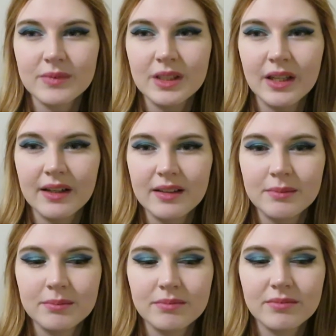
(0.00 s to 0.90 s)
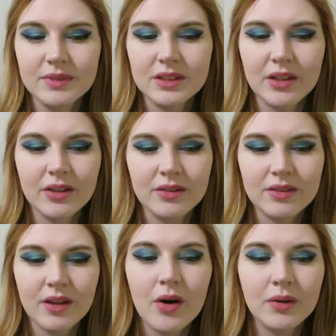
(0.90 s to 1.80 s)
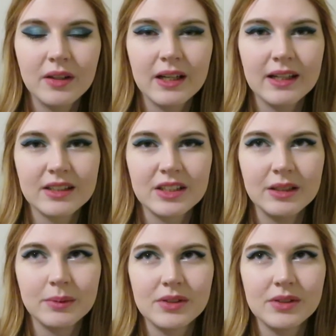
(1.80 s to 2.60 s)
Yeah, so the whole thing actually